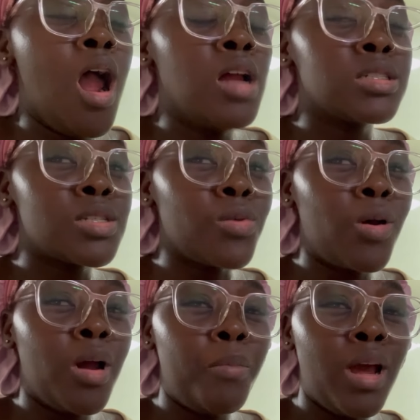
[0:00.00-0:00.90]
just
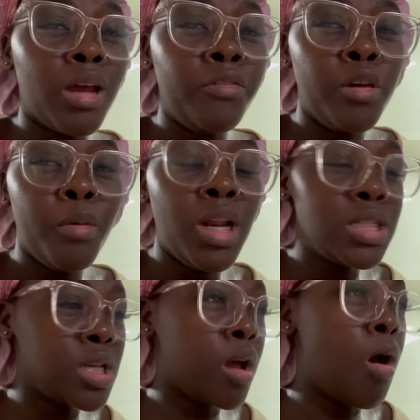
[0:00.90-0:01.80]
woke up like a few
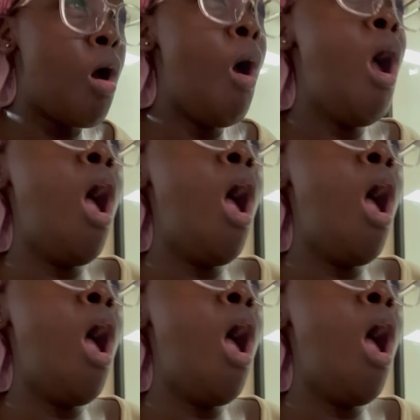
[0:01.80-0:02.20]
minutes ago,